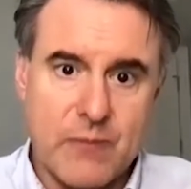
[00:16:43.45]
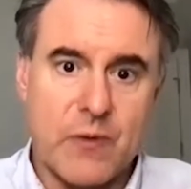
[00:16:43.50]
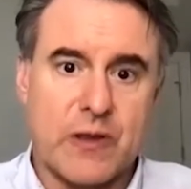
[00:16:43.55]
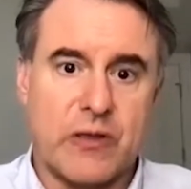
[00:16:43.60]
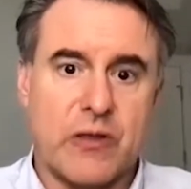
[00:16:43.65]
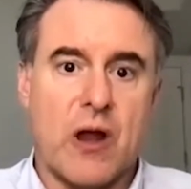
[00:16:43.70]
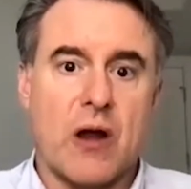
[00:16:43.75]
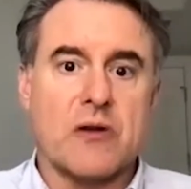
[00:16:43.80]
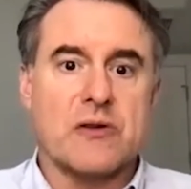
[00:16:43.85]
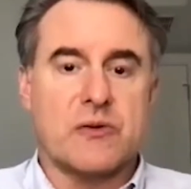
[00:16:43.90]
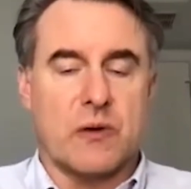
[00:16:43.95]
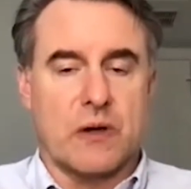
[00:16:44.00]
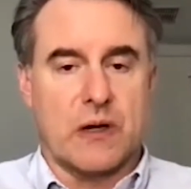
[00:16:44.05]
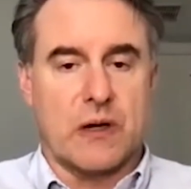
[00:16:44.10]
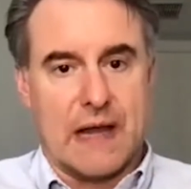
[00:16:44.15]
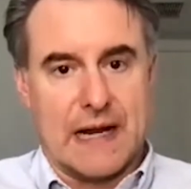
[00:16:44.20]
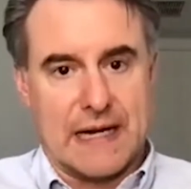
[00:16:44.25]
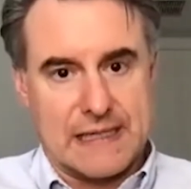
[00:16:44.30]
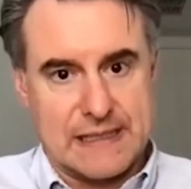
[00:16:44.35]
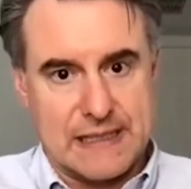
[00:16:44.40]
With their sort of
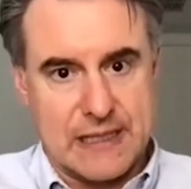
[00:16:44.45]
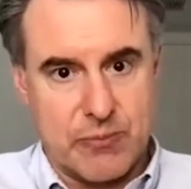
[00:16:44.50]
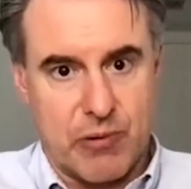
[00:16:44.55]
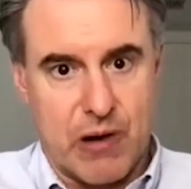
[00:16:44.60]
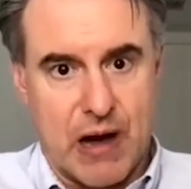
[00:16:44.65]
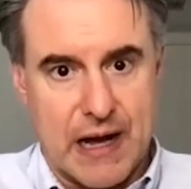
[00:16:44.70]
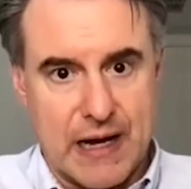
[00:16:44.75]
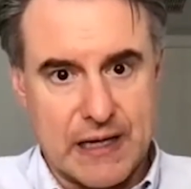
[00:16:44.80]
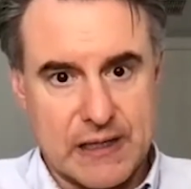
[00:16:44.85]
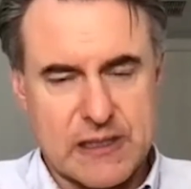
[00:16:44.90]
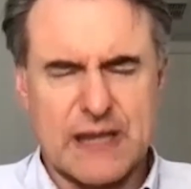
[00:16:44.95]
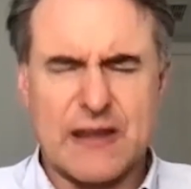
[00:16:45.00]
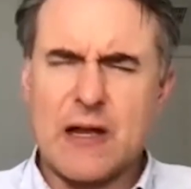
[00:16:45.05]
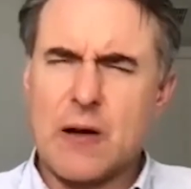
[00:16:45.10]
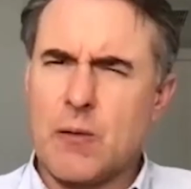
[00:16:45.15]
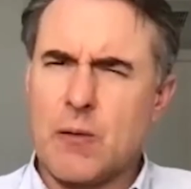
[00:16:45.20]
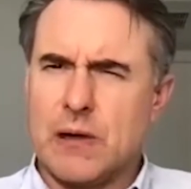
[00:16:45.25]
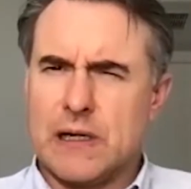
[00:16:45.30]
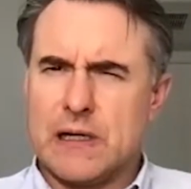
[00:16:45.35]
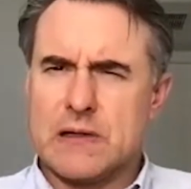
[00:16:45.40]
legacy products. I think
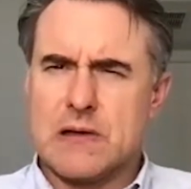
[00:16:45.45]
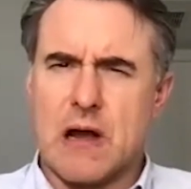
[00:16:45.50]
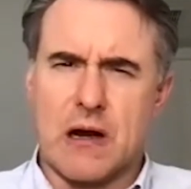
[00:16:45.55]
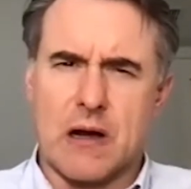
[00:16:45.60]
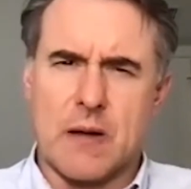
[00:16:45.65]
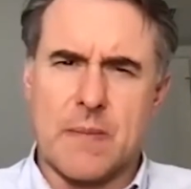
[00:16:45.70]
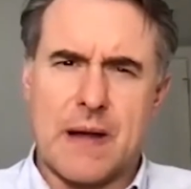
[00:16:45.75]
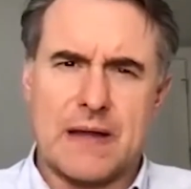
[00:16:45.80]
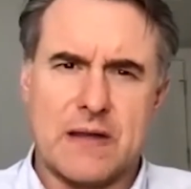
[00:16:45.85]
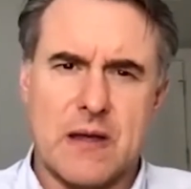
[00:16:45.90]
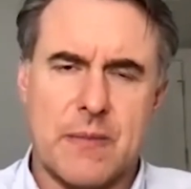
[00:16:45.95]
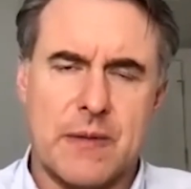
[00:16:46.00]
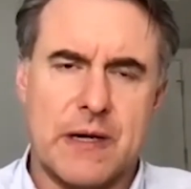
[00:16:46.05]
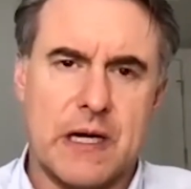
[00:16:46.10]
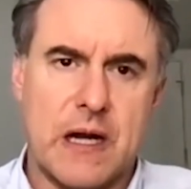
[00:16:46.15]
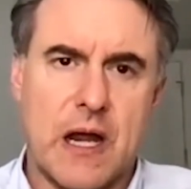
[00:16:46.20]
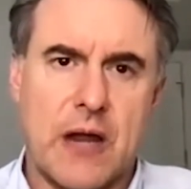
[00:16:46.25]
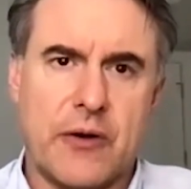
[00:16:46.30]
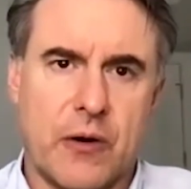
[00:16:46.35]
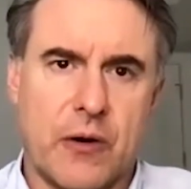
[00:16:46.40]
we're going to talk about them in
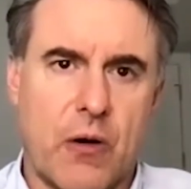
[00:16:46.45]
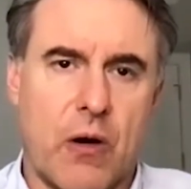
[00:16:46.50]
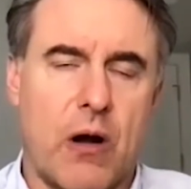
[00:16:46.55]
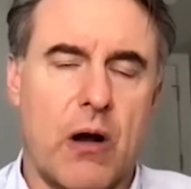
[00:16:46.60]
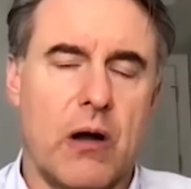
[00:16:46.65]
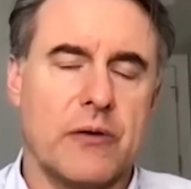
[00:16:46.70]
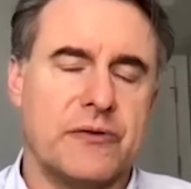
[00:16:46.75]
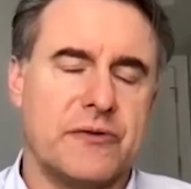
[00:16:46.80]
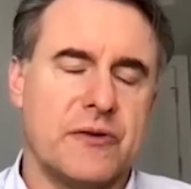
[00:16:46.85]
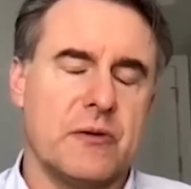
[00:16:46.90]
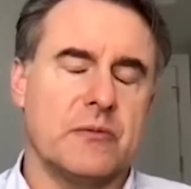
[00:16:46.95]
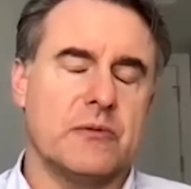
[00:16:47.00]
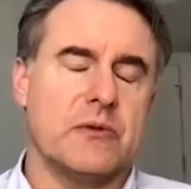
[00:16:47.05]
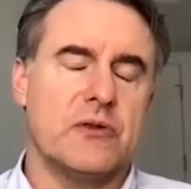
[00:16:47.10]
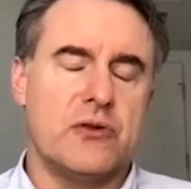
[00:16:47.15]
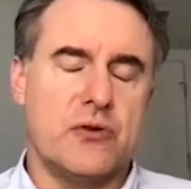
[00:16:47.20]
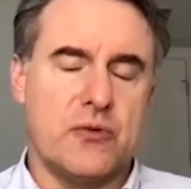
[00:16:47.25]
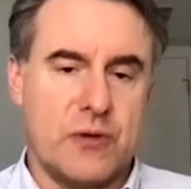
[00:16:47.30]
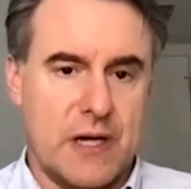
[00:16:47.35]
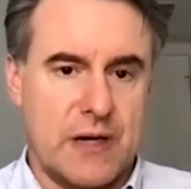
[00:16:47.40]
another call. So
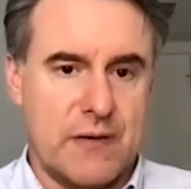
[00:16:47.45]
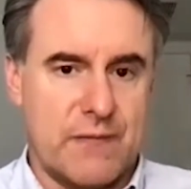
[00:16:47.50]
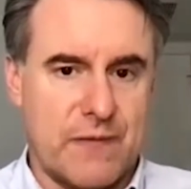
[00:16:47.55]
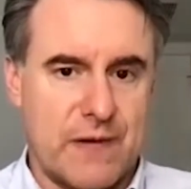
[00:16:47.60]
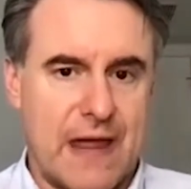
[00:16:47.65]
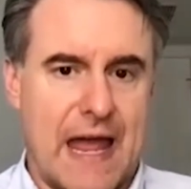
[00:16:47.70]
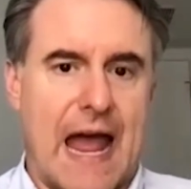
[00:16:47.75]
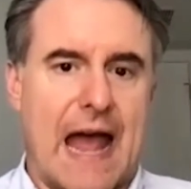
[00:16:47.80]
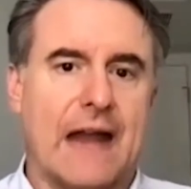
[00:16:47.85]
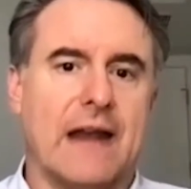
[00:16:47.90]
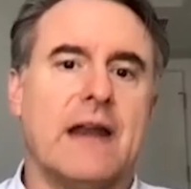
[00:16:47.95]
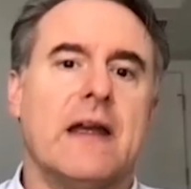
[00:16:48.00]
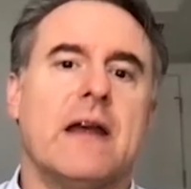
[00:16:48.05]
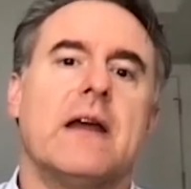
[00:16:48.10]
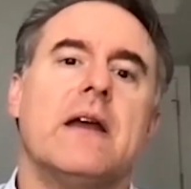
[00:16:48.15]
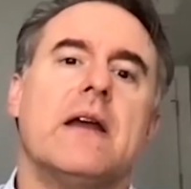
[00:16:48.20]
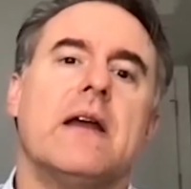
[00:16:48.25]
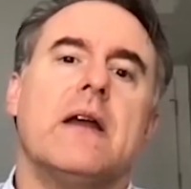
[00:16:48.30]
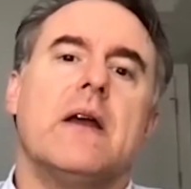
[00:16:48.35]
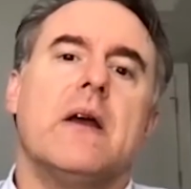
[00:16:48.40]
tune in for that.
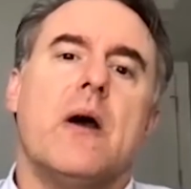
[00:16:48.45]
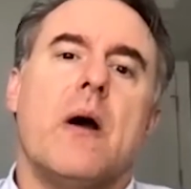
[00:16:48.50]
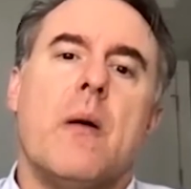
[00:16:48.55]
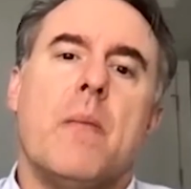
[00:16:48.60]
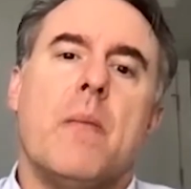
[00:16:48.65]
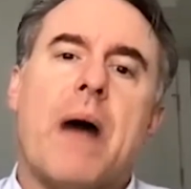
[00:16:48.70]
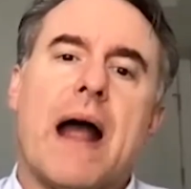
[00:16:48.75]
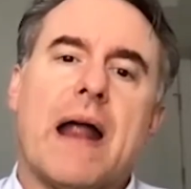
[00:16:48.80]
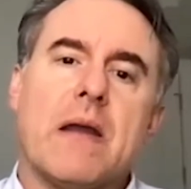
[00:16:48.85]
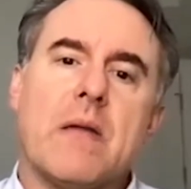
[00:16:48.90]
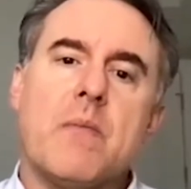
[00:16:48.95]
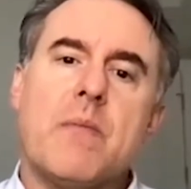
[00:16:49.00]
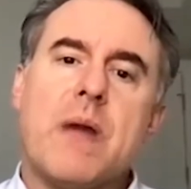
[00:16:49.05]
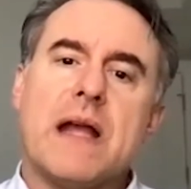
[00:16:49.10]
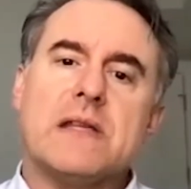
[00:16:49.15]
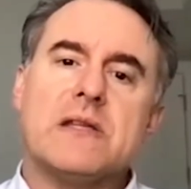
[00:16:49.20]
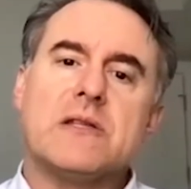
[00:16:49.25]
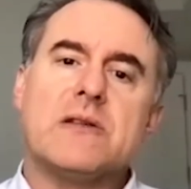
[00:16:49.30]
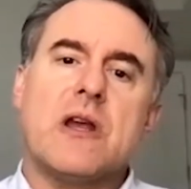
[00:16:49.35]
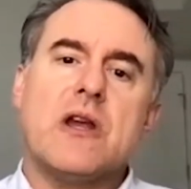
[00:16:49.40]

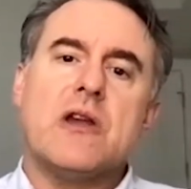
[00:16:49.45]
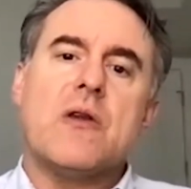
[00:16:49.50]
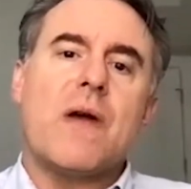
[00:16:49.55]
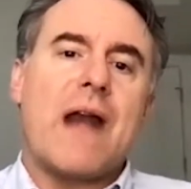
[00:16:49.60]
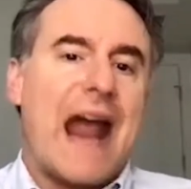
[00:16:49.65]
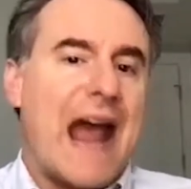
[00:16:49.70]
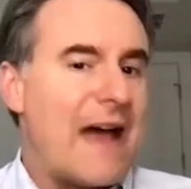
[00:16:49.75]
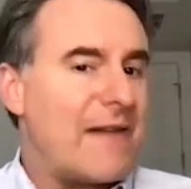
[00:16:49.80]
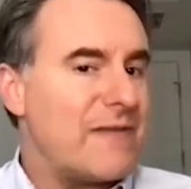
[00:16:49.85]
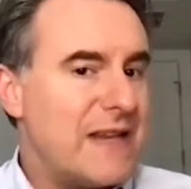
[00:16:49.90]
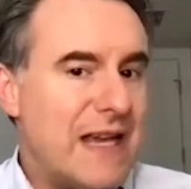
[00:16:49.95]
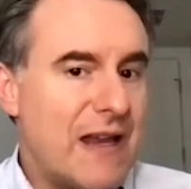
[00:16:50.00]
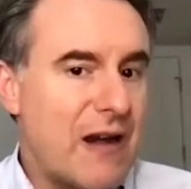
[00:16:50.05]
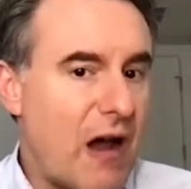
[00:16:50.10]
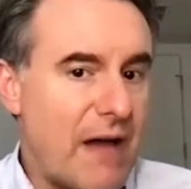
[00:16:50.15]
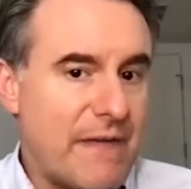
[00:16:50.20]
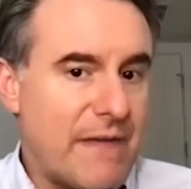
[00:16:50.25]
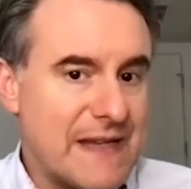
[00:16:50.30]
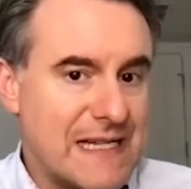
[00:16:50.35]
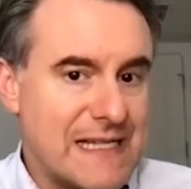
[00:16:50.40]
But so you don't have to get
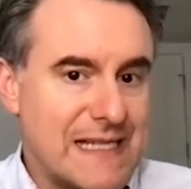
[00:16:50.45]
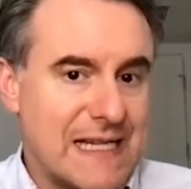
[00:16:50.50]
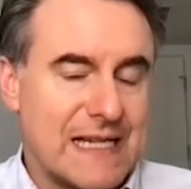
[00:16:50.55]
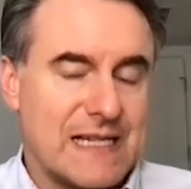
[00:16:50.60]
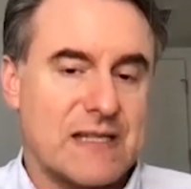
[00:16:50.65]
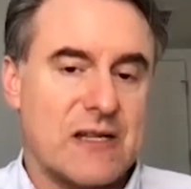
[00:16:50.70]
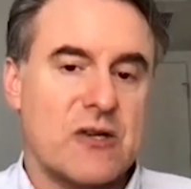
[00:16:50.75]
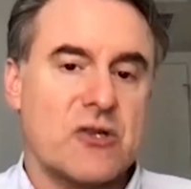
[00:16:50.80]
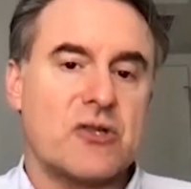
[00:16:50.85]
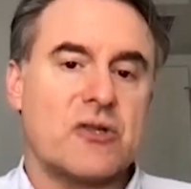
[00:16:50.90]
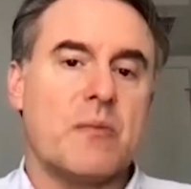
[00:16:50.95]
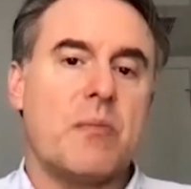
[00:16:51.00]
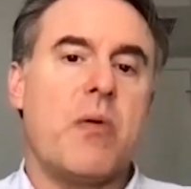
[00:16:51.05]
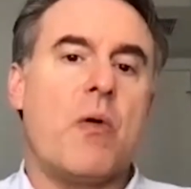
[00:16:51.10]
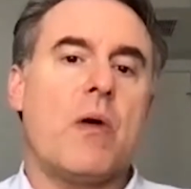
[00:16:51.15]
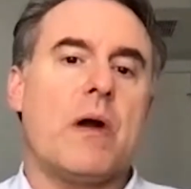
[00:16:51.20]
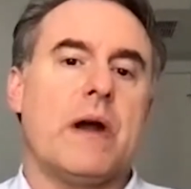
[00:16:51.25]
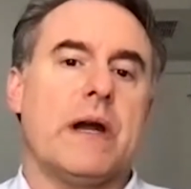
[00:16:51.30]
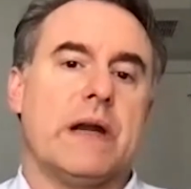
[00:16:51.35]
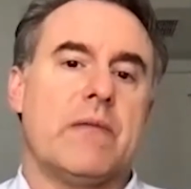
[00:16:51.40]
off these things. They're
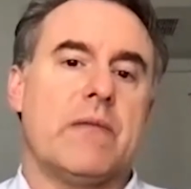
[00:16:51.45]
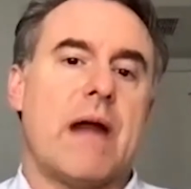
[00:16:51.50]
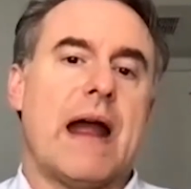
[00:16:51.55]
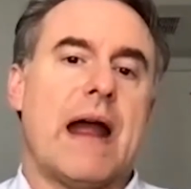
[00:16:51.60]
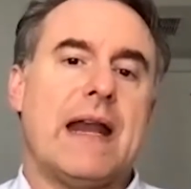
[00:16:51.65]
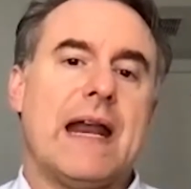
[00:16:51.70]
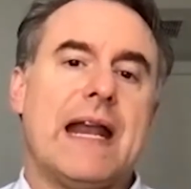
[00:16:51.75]
supported, right?